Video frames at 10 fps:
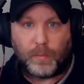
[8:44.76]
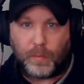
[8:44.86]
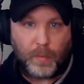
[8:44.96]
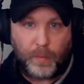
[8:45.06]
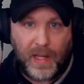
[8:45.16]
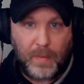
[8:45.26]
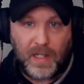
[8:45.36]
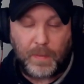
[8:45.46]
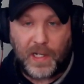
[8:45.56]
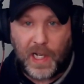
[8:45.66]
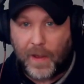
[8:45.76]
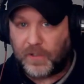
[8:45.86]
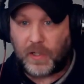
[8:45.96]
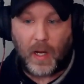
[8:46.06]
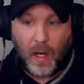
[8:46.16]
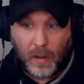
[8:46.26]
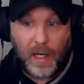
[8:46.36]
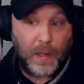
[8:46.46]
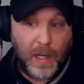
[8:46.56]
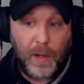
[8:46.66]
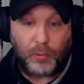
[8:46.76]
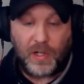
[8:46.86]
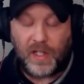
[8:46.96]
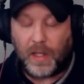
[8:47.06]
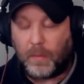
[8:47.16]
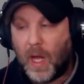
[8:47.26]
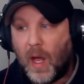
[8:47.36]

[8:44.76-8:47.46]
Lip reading: made them into PDFs and printed them.